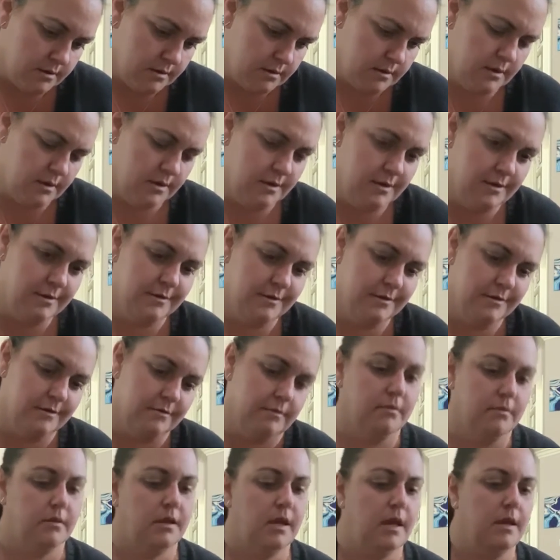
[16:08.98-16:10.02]

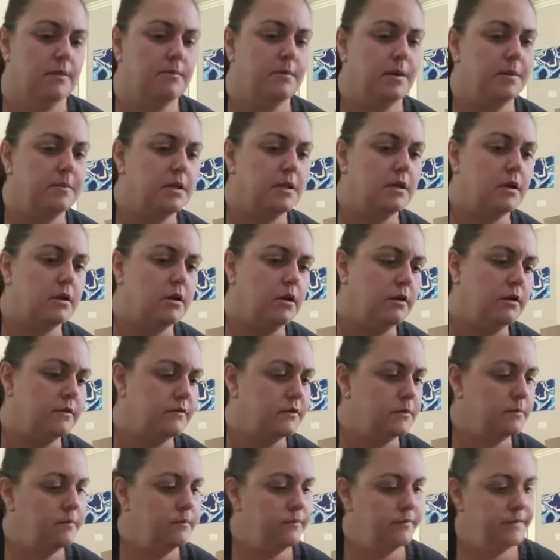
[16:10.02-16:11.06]
Okay, maybe not all of
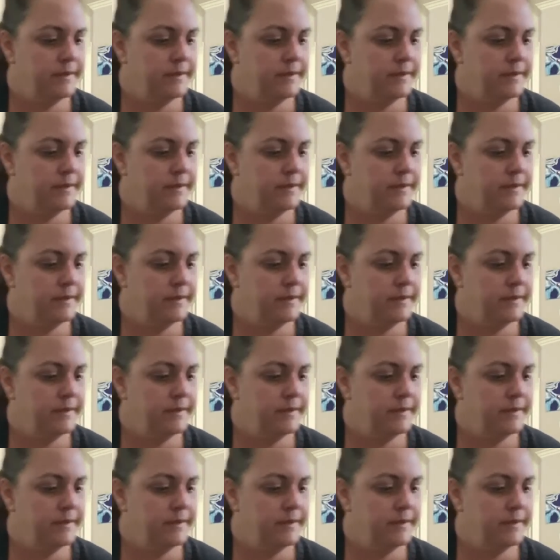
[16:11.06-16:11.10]
them.